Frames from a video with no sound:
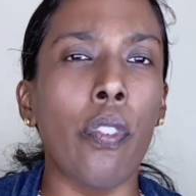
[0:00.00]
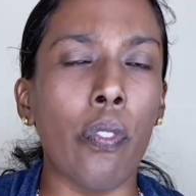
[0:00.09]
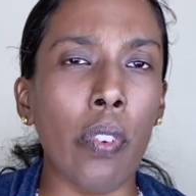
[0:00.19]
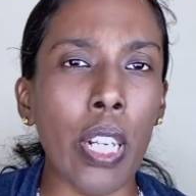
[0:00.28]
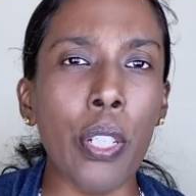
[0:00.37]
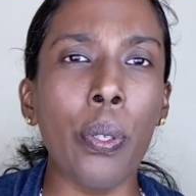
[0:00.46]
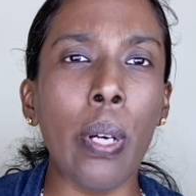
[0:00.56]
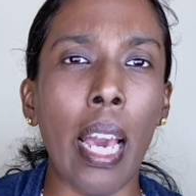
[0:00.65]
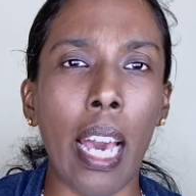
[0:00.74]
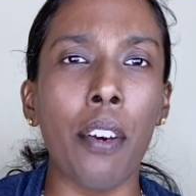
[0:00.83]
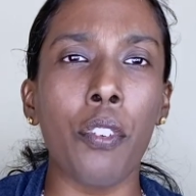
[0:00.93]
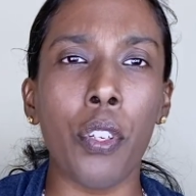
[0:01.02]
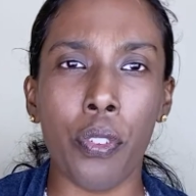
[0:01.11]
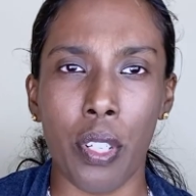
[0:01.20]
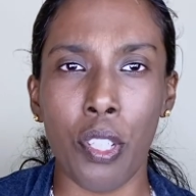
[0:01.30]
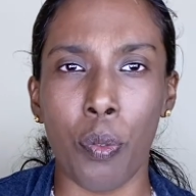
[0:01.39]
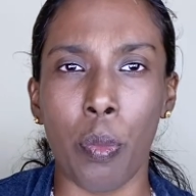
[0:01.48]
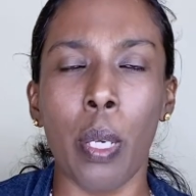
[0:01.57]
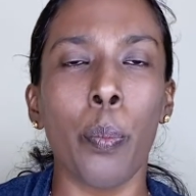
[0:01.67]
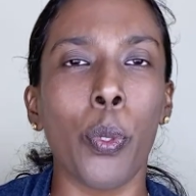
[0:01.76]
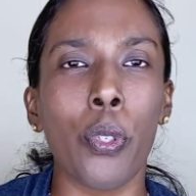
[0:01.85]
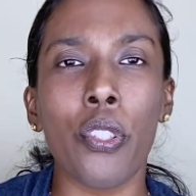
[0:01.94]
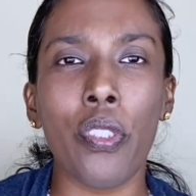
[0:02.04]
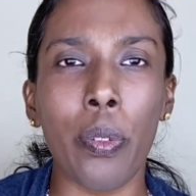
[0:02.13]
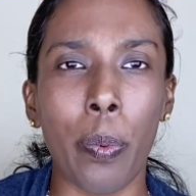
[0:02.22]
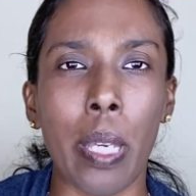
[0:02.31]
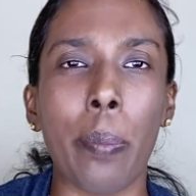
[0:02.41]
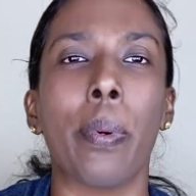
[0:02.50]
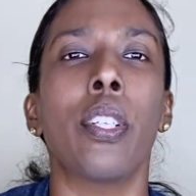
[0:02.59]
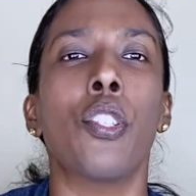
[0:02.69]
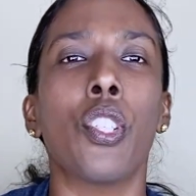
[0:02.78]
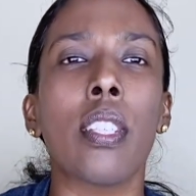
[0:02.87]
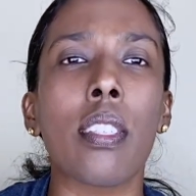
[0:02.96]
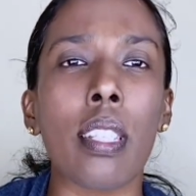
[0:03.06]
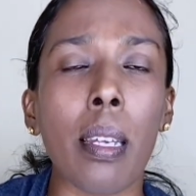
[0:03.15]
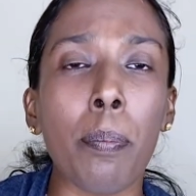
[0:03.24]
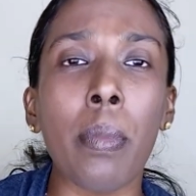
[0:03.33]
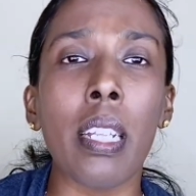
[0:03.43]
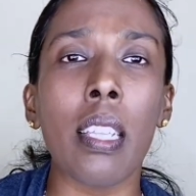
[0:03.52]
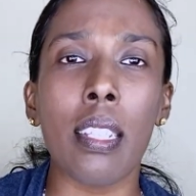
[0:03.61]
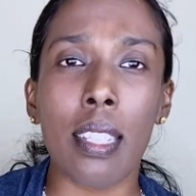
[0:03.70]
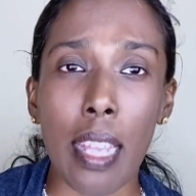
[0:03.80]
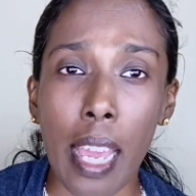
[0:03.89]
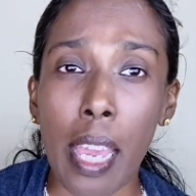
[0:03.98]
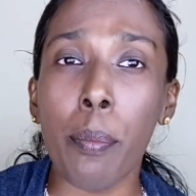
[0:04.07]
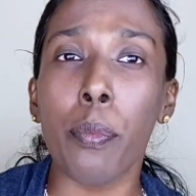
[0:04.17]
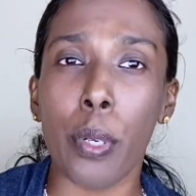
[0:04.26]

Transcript: when you have your resume, most of the people just submit the same